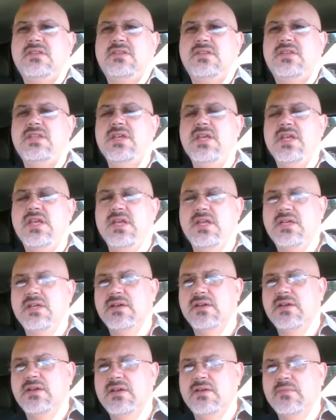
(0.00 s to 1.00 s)
The
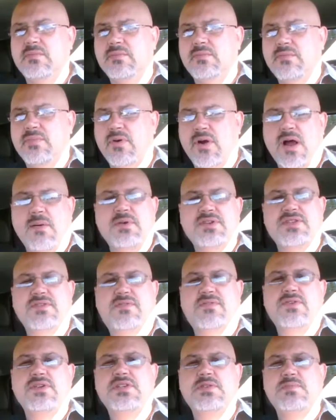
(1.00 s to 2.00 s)
promise of
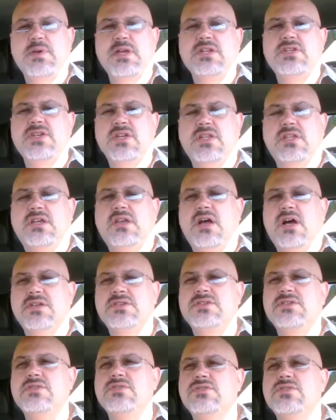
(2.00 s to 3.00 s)
free speech in the
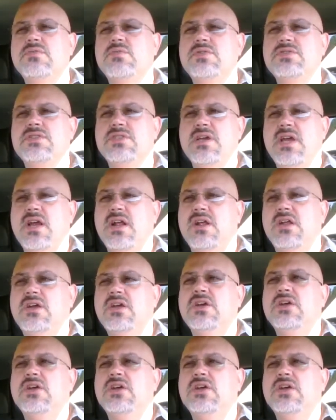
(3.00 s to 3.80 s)
Constitution was there